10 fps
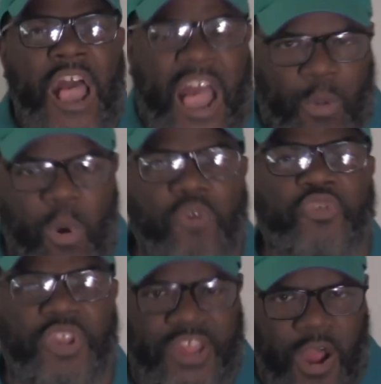I
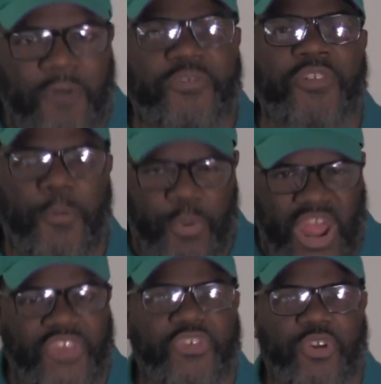want you to go through the
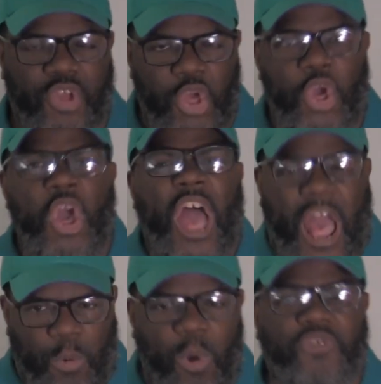pressure.
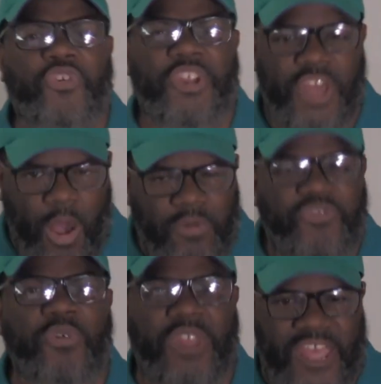I want you to
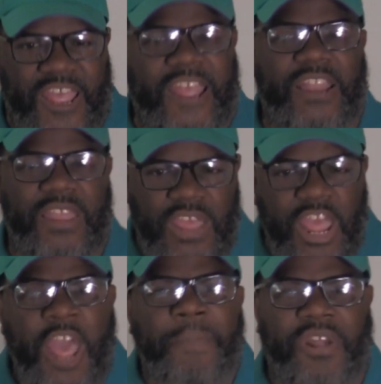go through the heat.
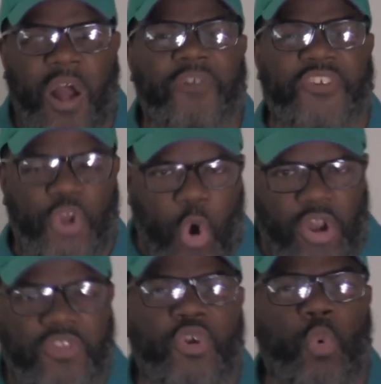Because in
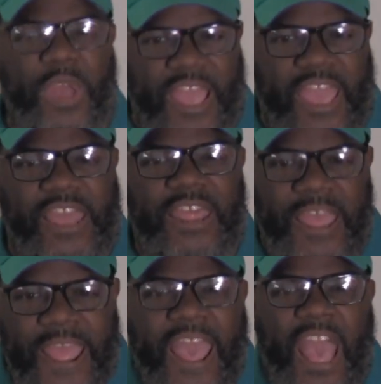order to win
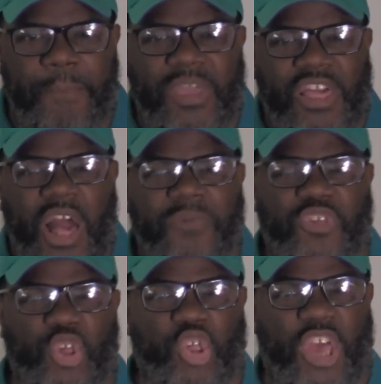and become
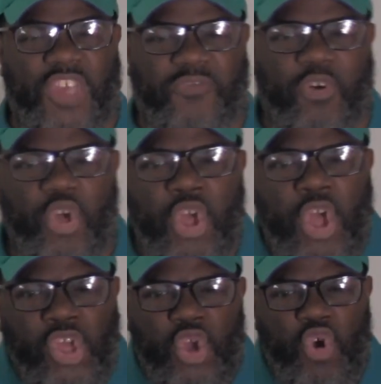successful,
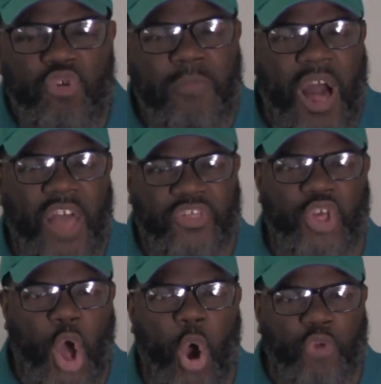you must
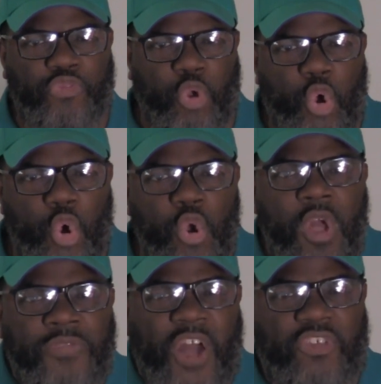go through
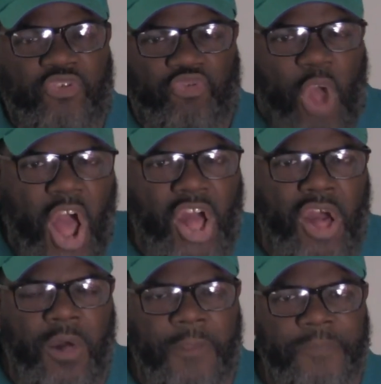the
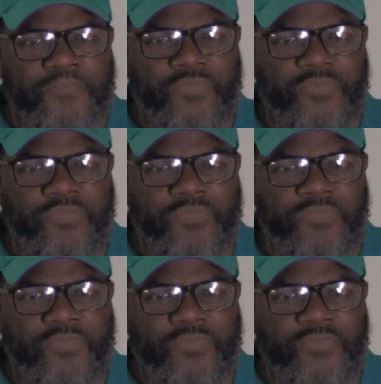struggle.